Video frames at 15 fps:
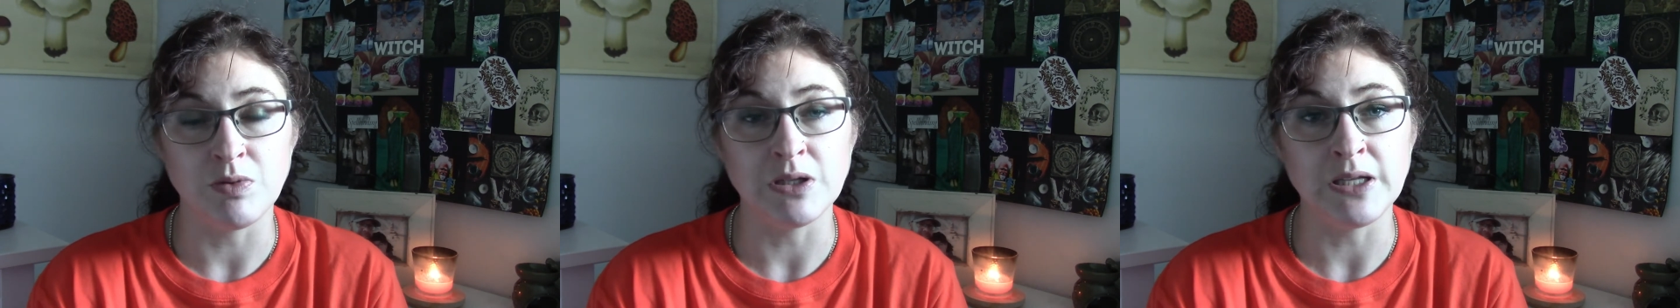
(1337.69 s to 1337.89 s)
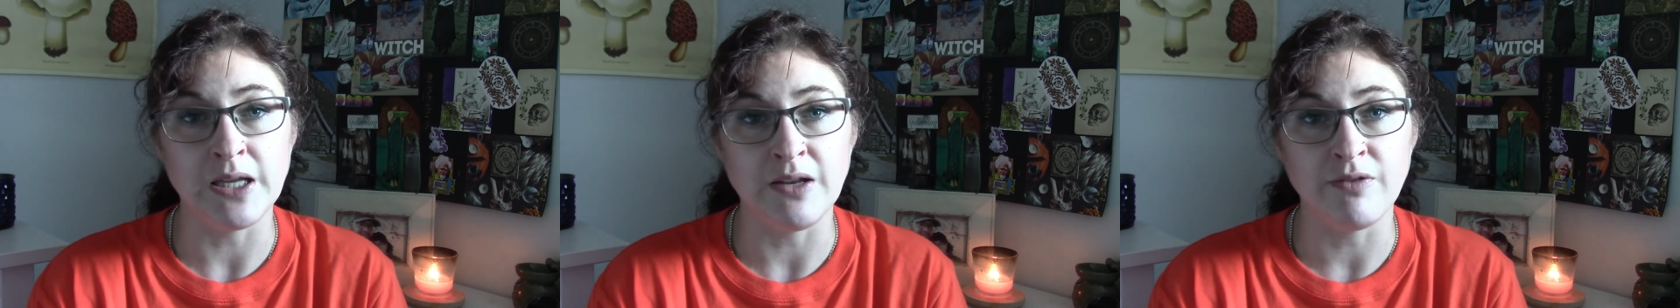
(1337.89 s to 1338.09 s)

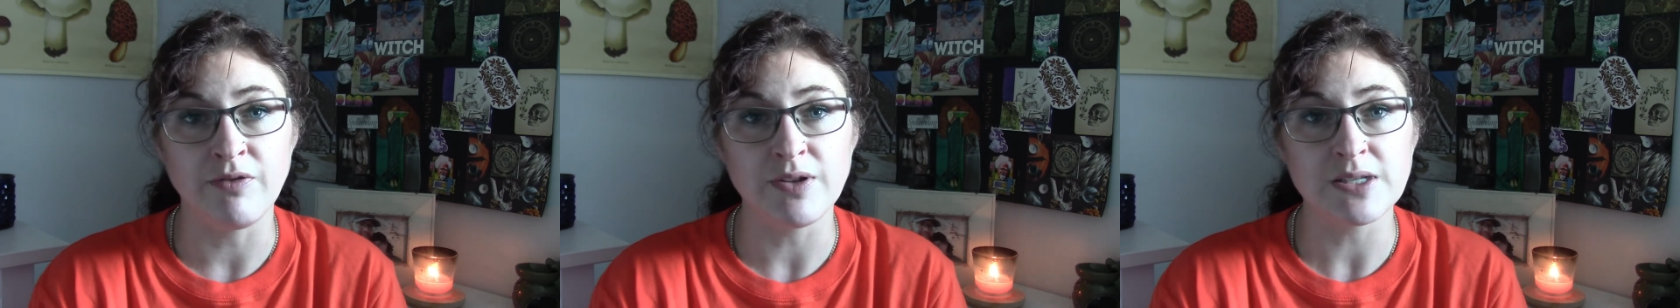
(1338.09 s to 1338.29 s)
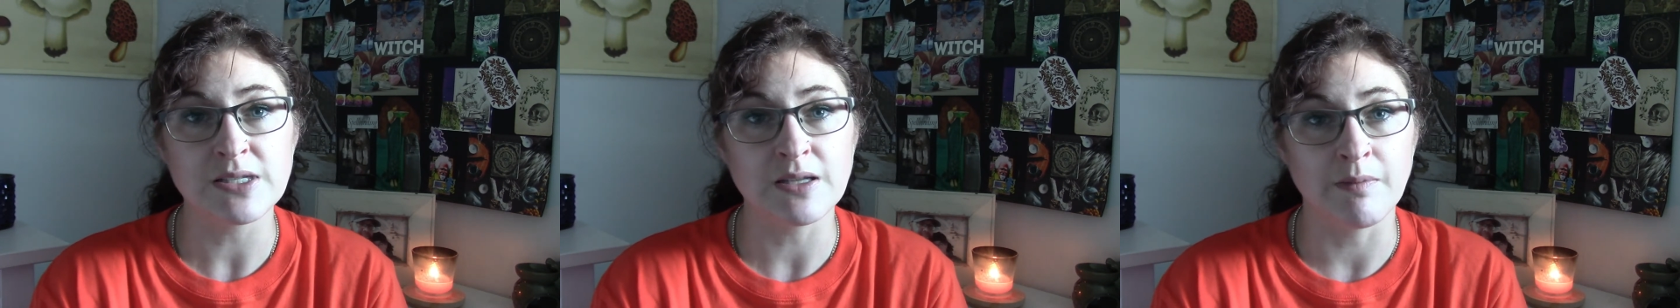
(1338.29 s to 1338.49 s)

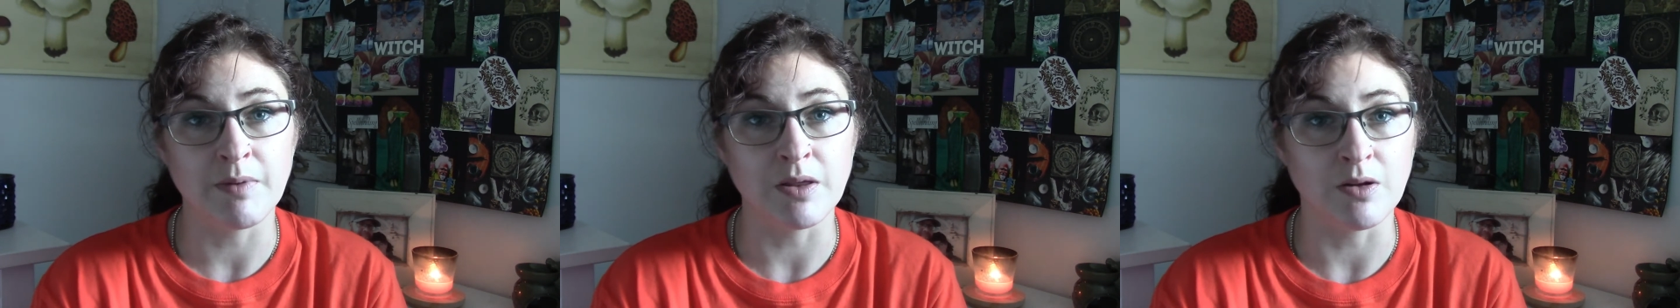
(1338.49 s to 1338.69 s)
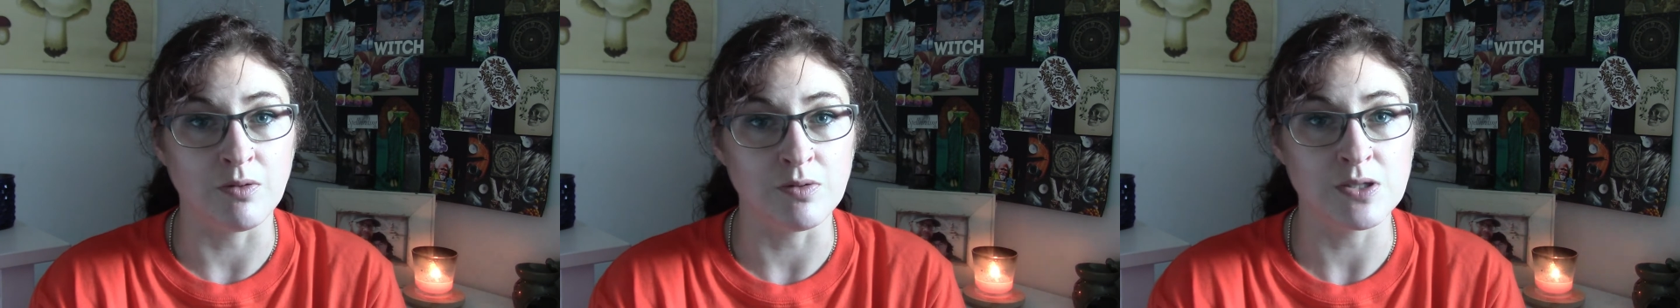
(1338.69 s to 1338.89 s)
leave some
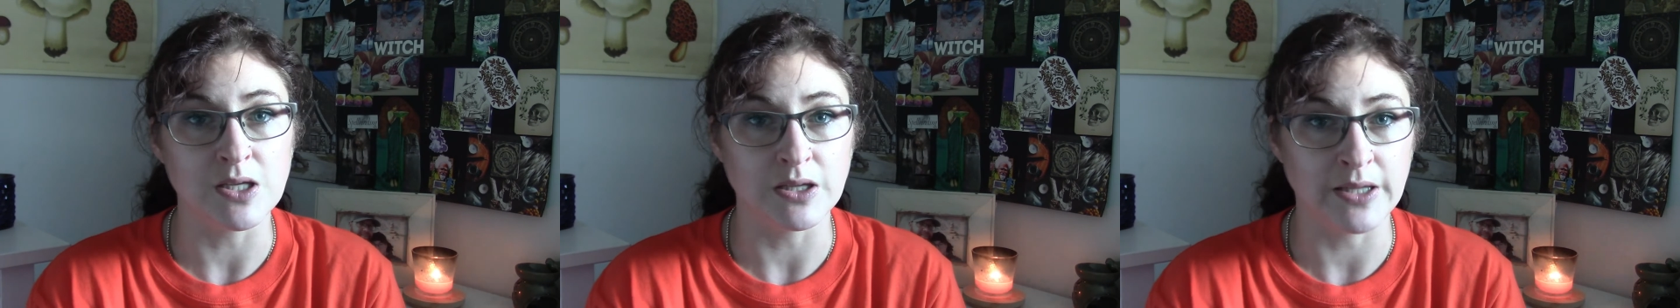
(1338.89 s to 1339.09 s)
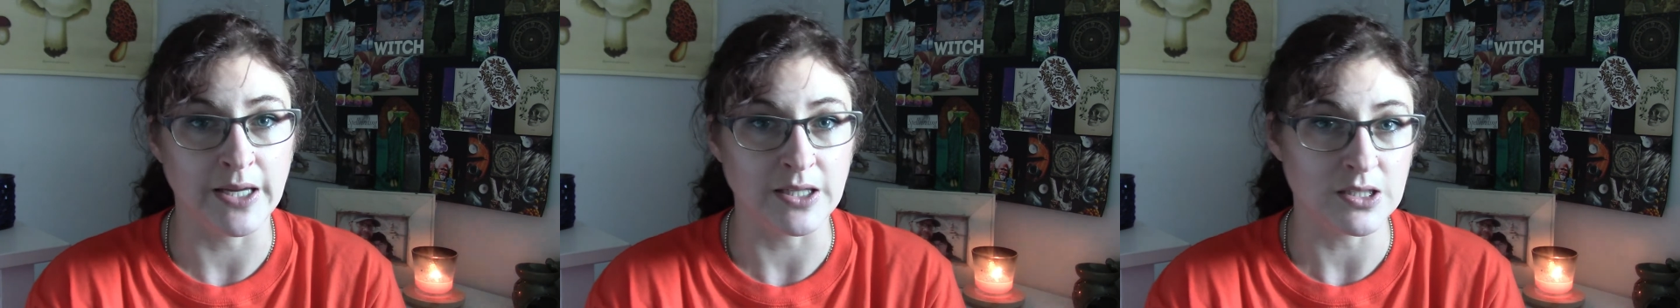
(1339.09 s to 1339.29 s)
of those
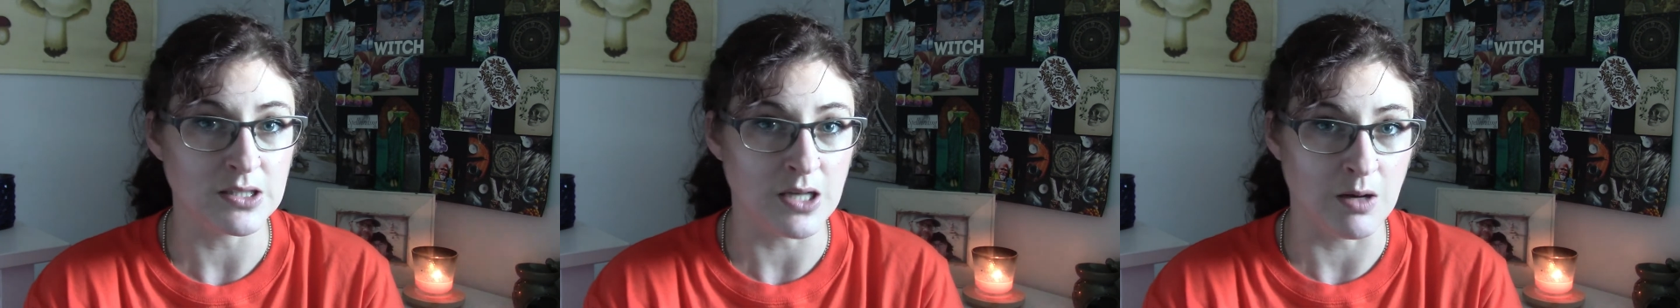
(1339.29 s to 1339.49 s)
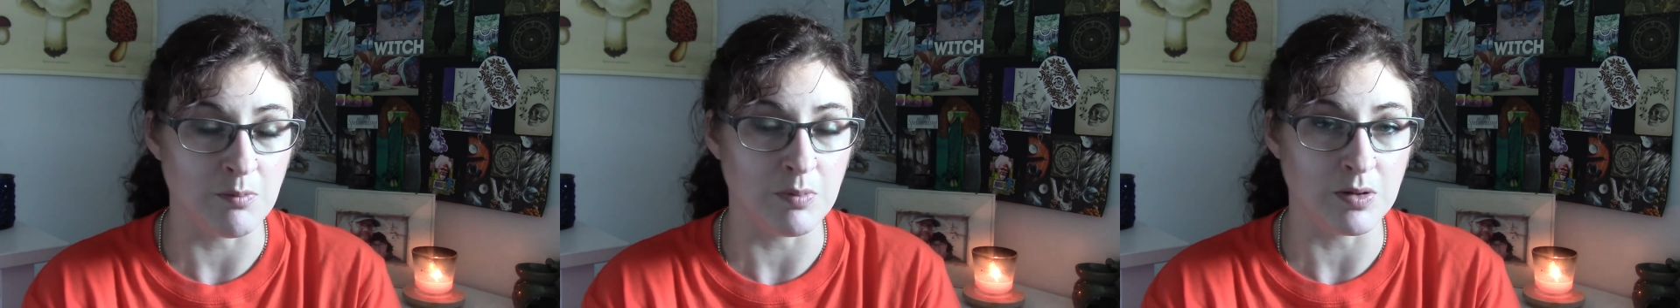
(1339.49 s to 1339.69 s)
linked
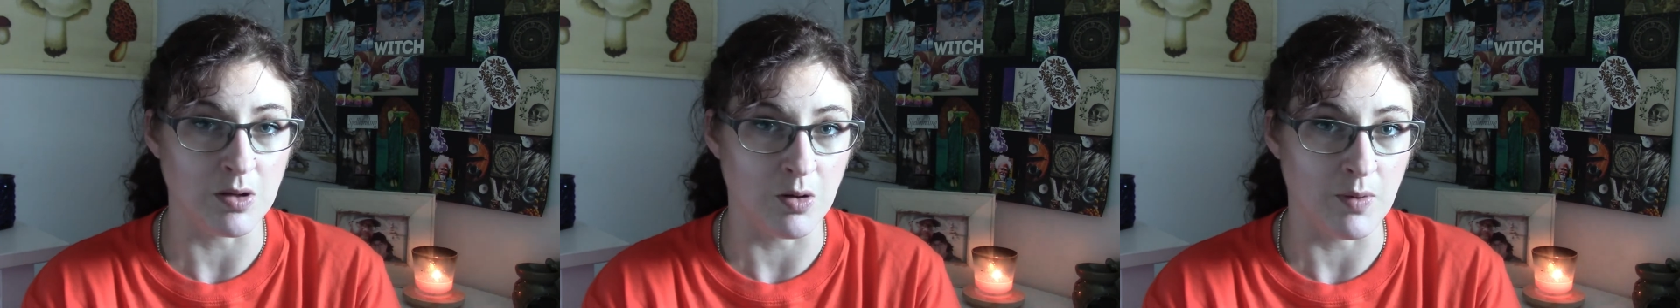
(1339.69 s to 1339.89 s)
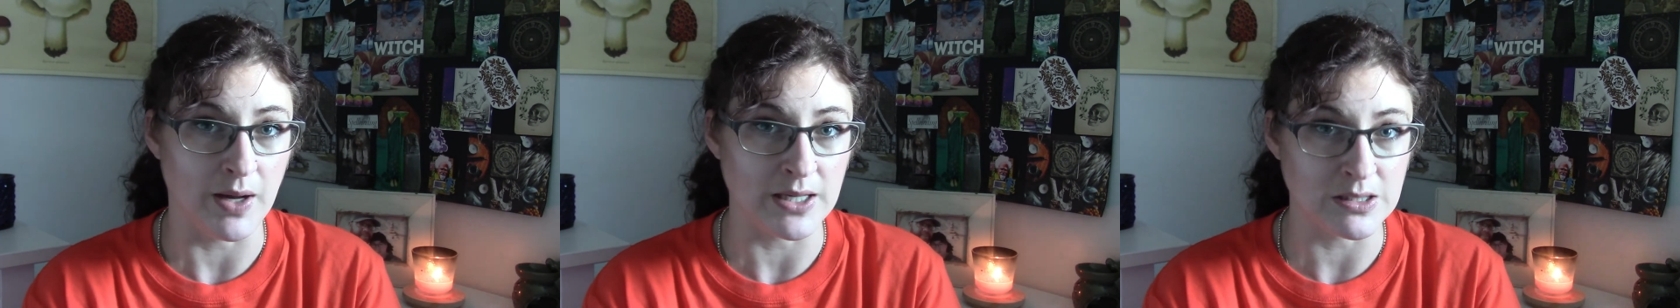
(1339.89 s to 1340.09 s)
down
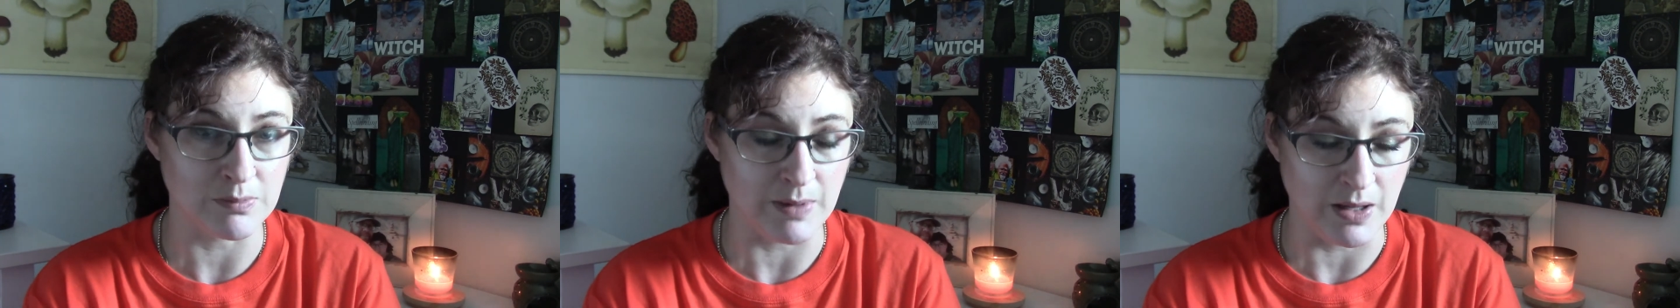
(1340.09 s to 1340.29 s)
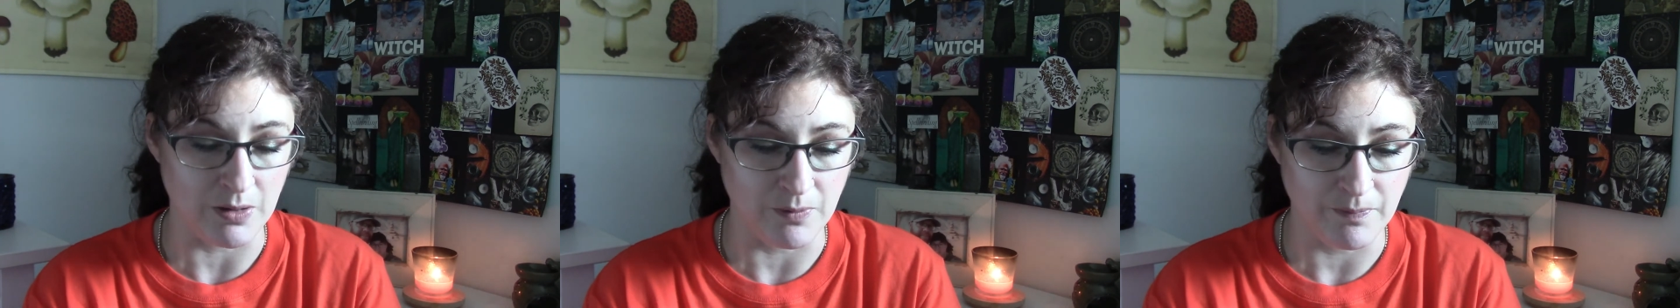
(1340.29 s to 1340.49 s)
below as
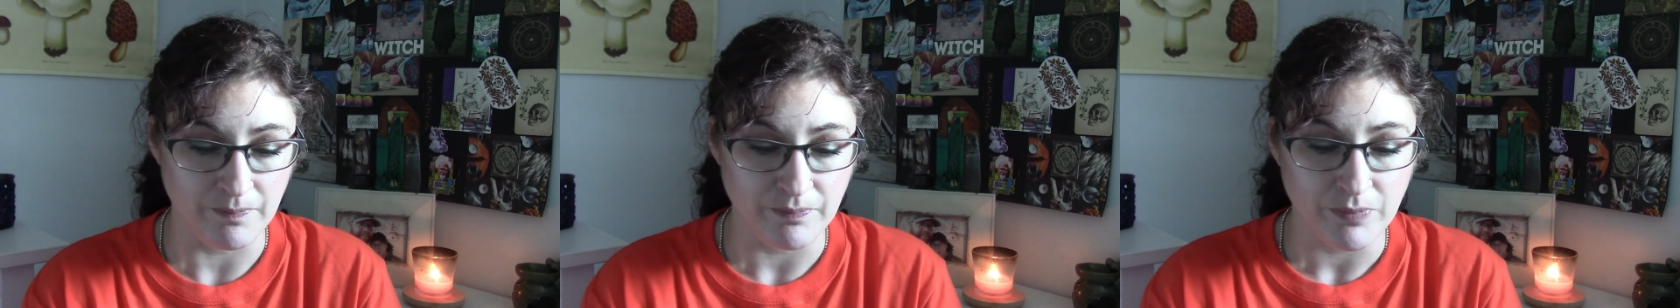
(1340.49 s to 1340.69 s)
well.